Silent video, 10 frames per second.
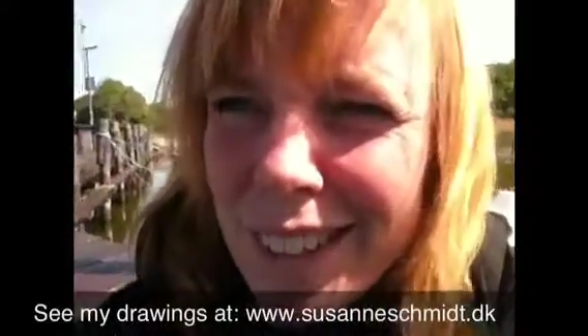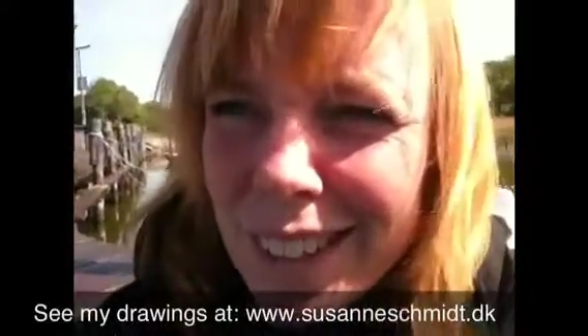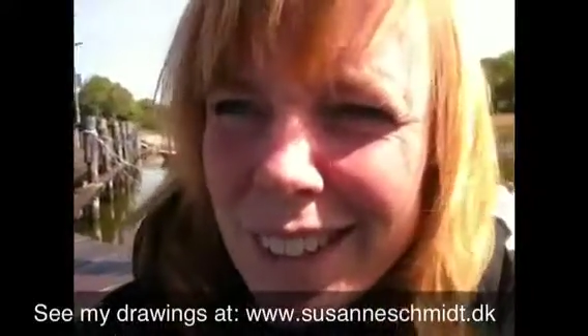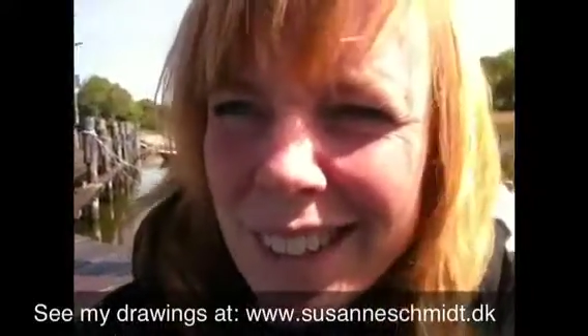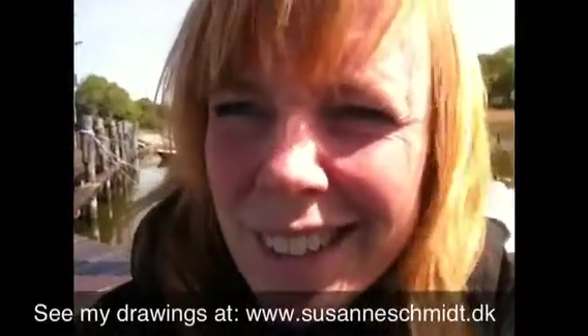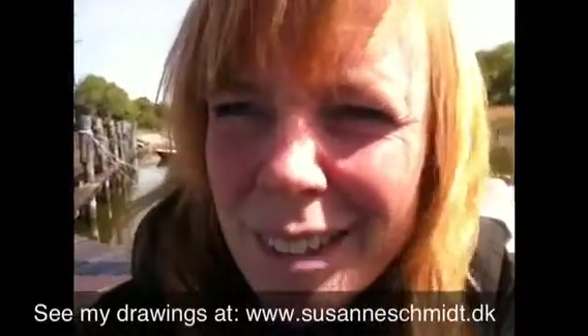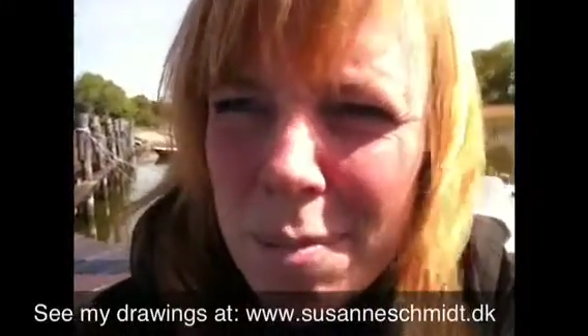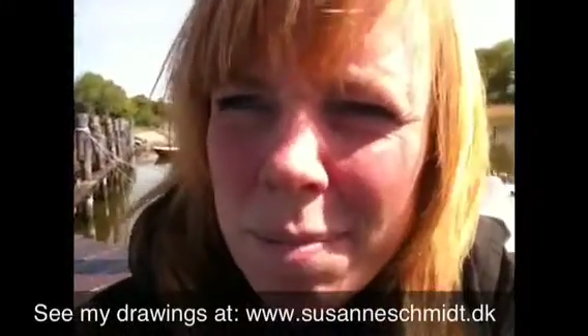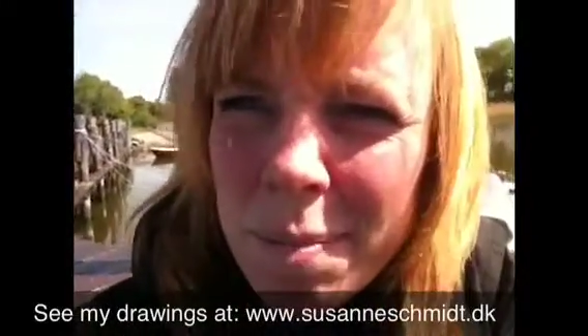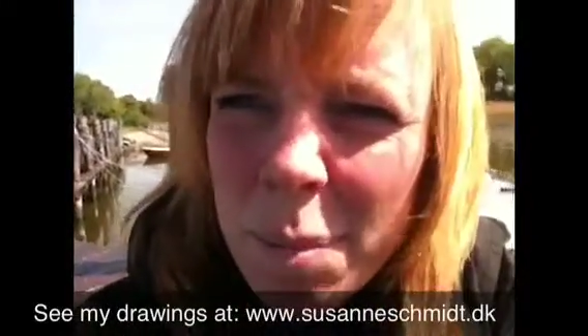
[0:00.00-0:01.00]

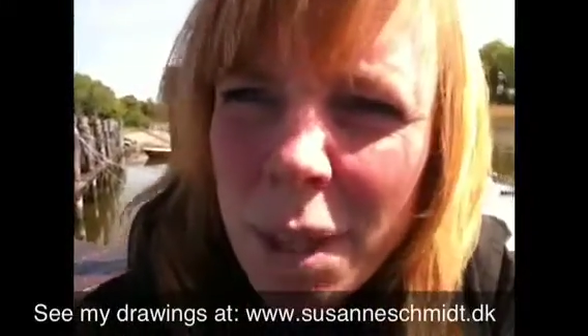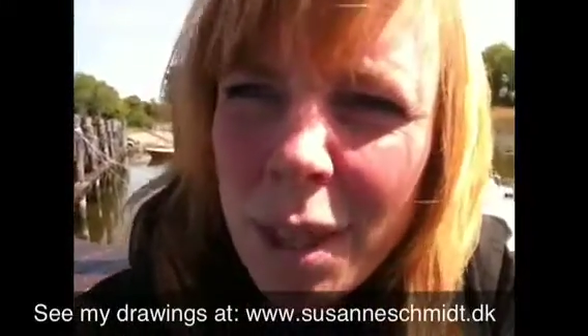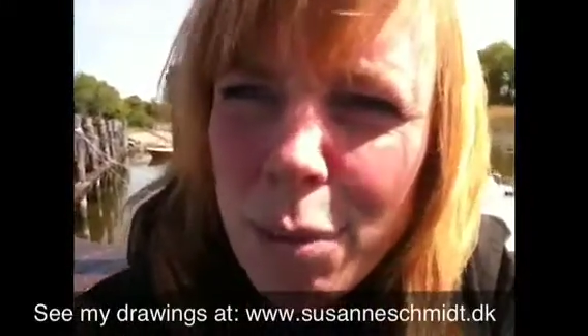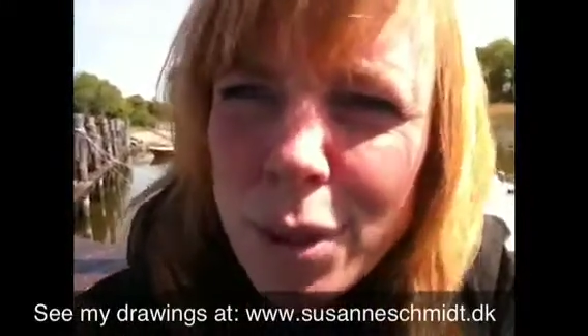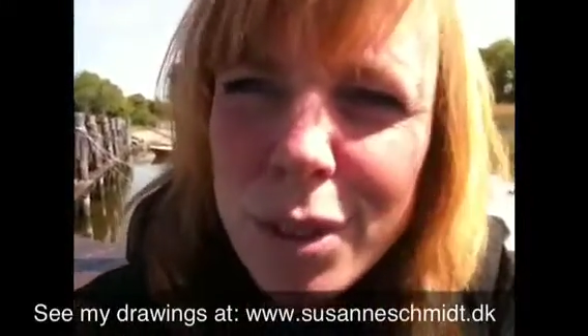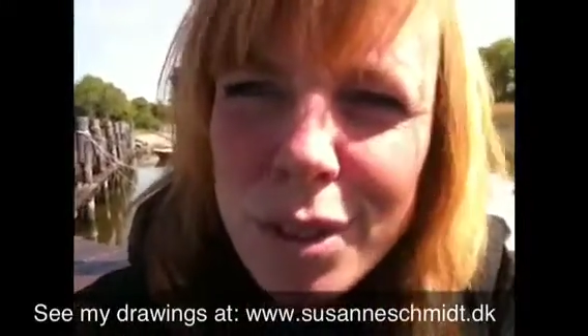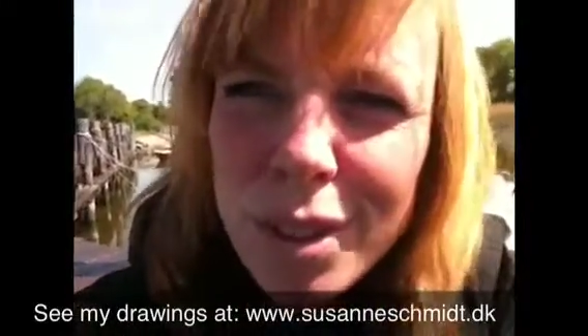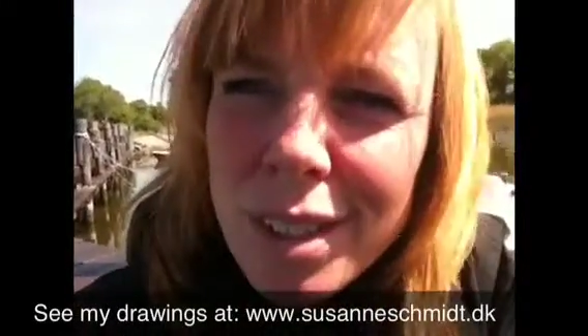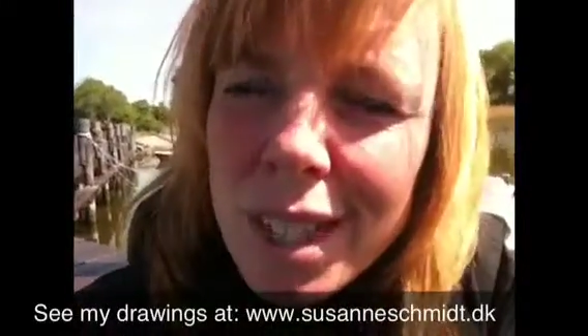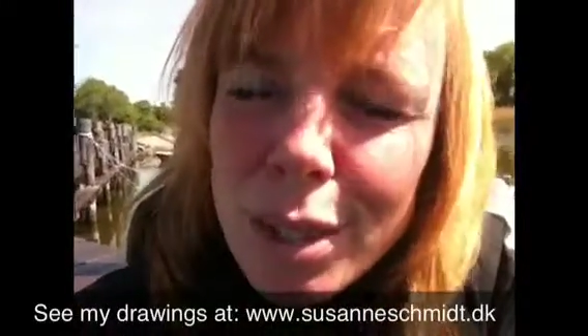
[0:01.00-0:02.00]
But
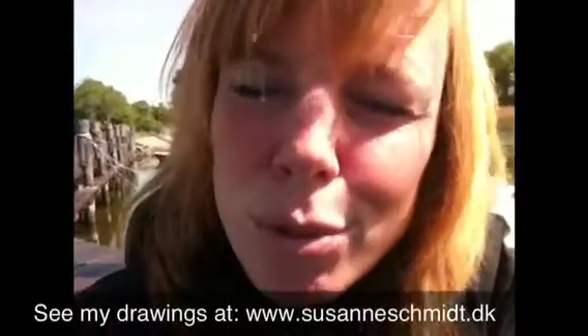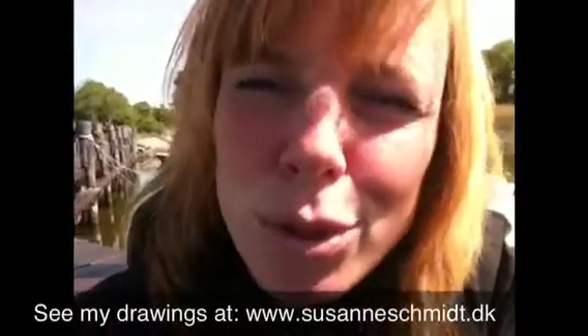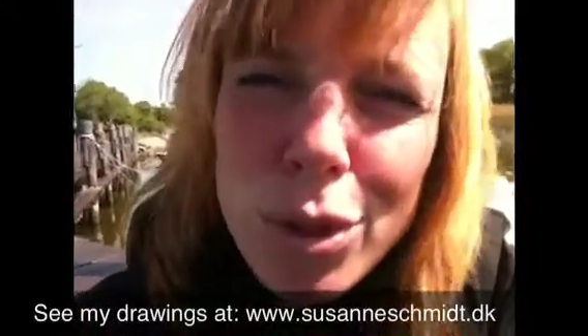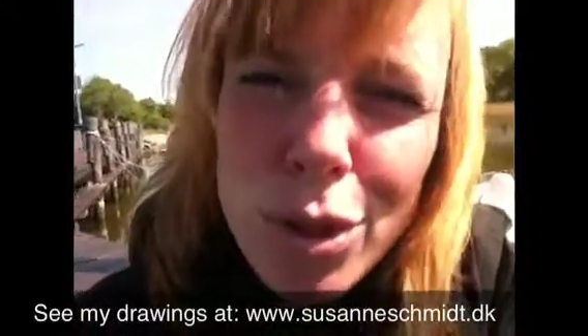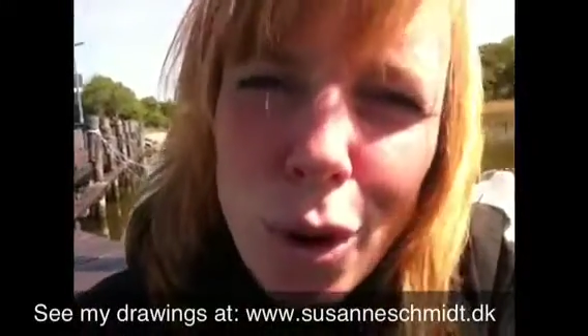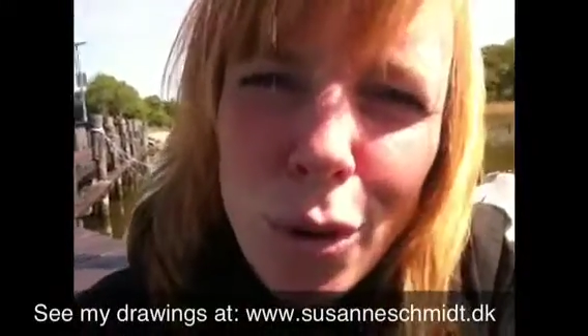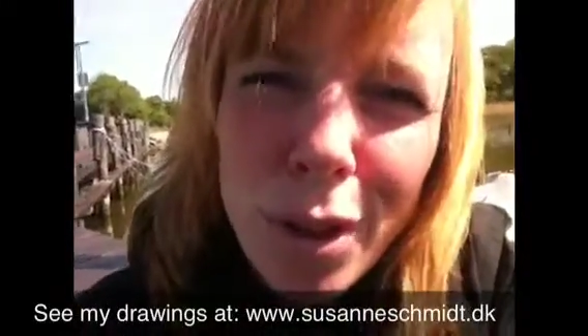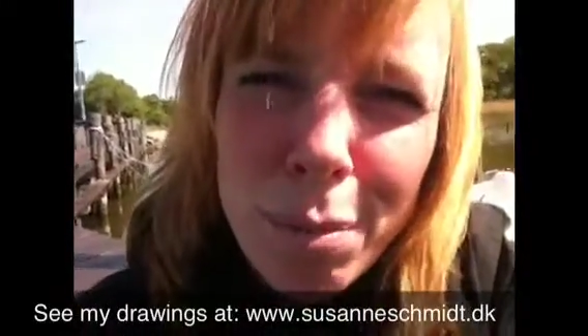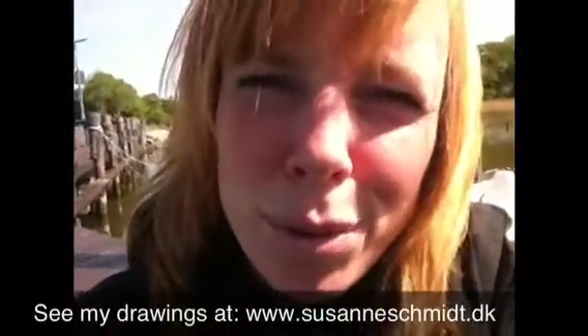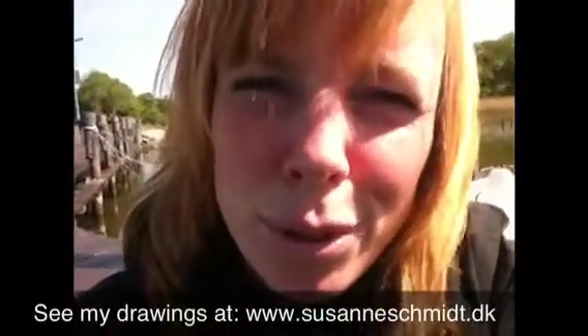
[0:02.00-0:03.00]
this was so
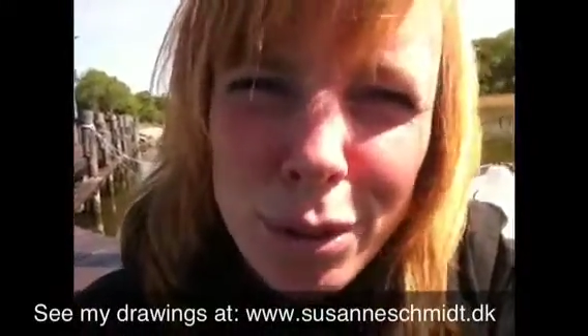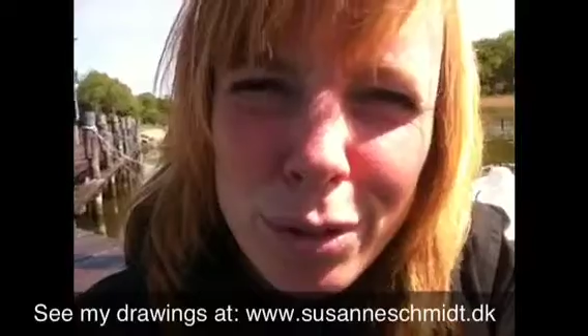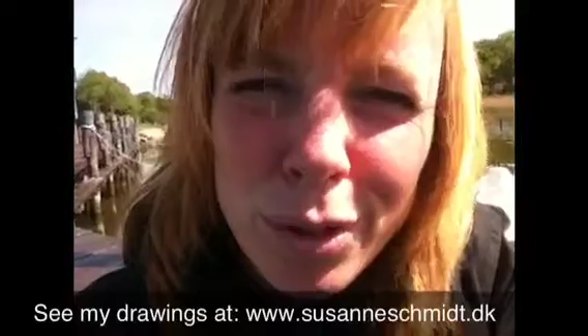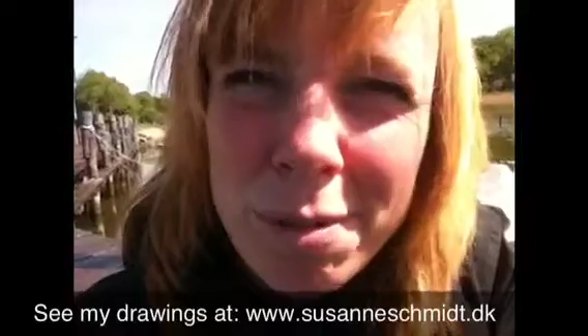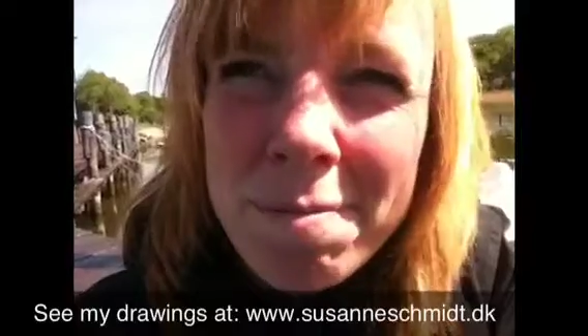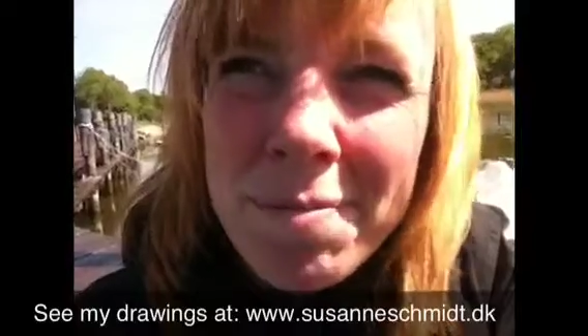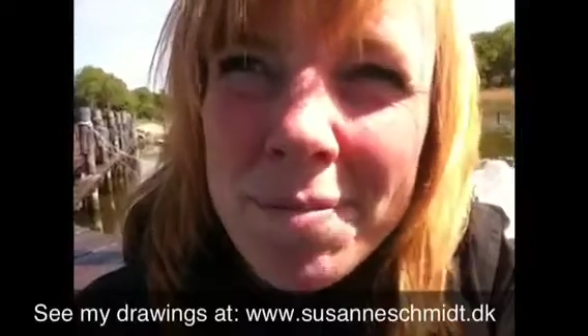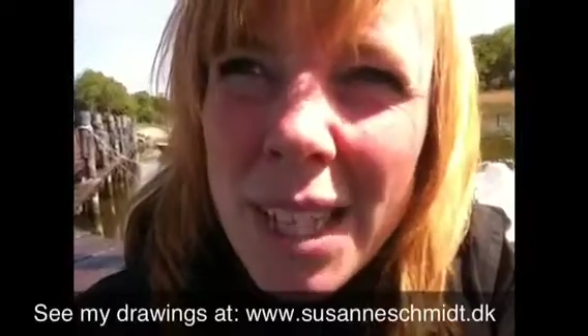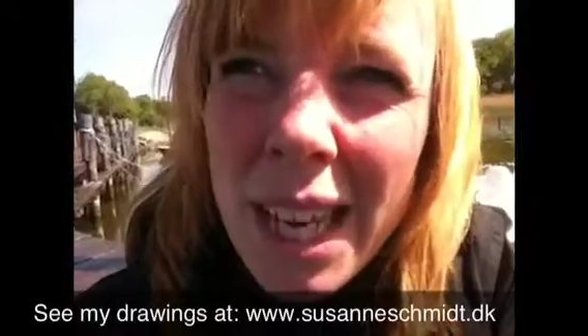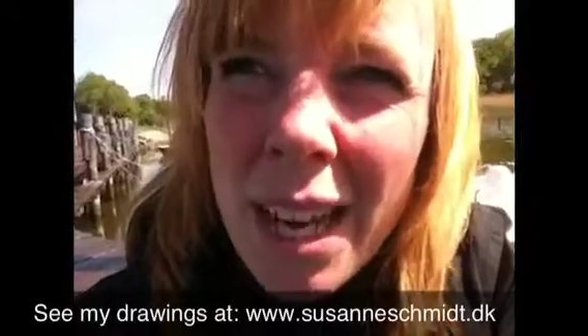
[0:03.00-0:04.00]
beautiful,
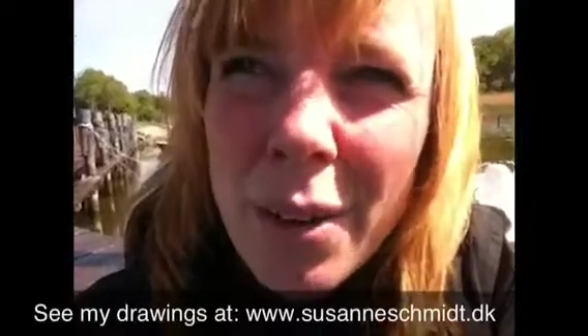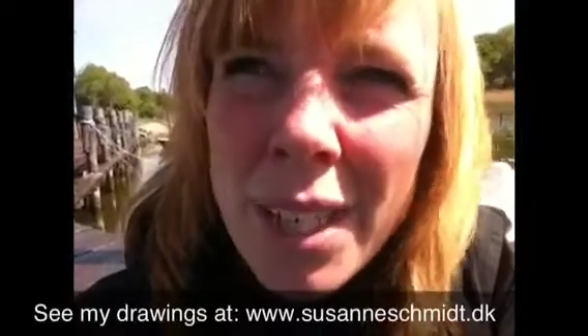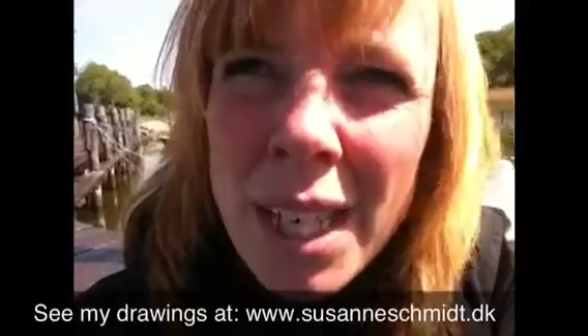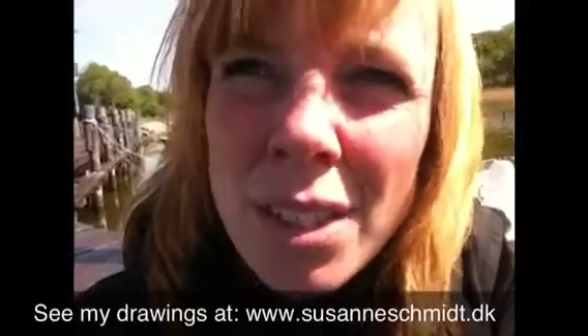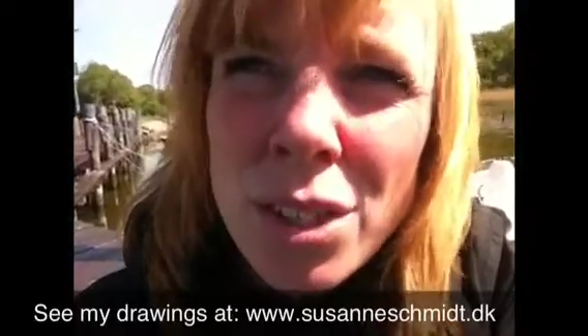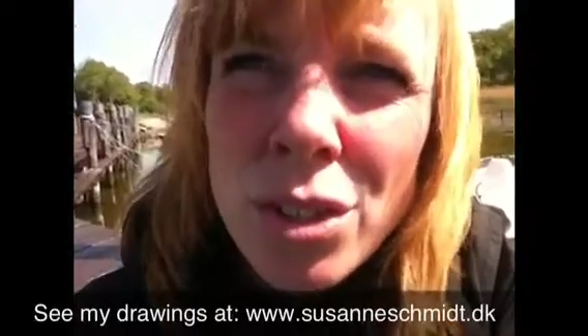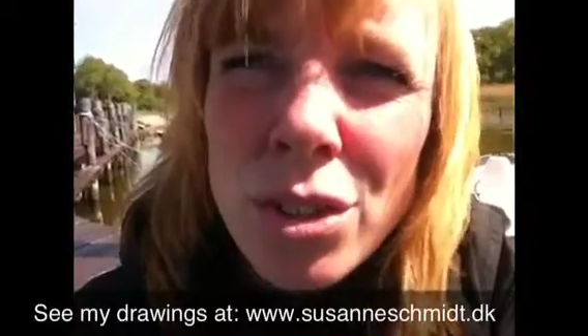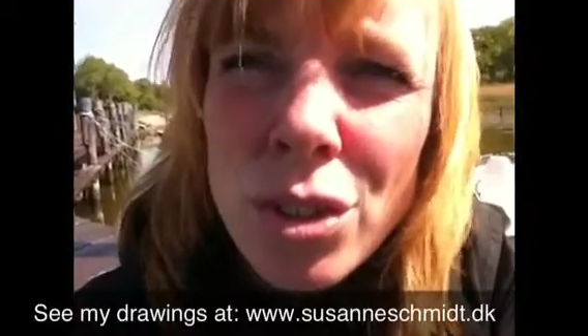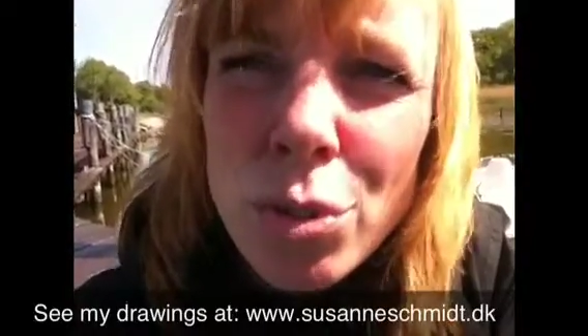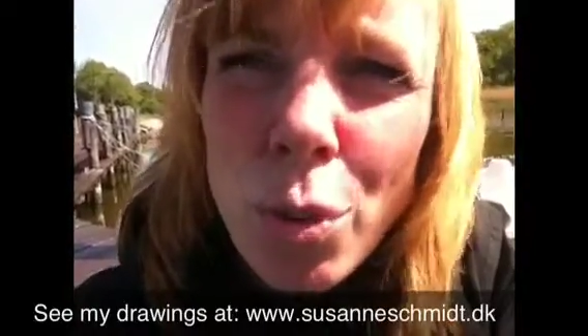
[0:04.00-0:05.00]
allowing nature
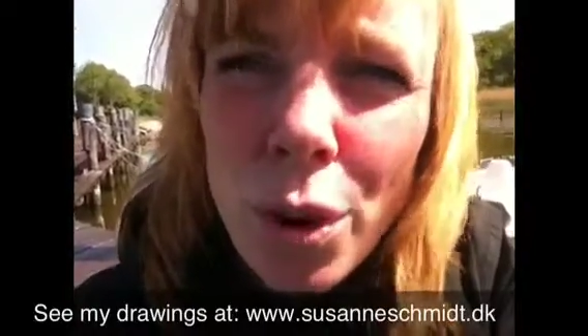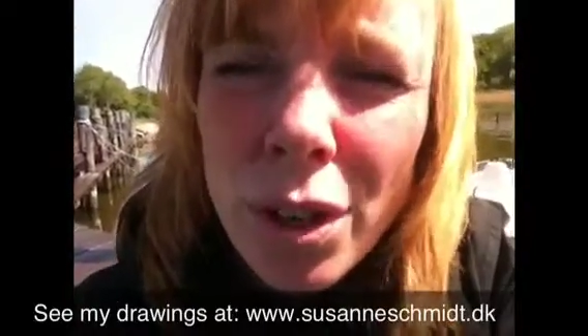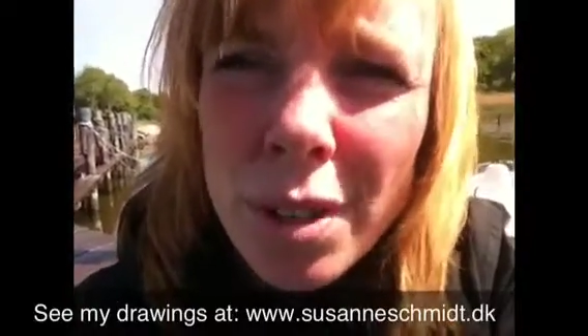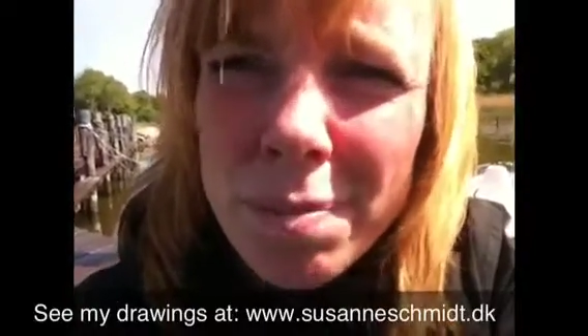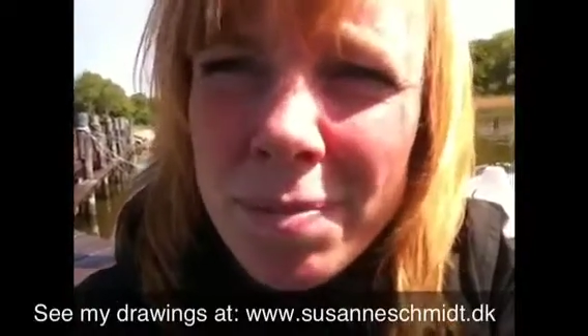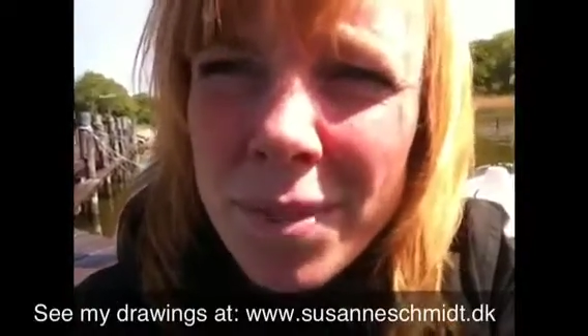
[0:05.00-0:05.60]
to just work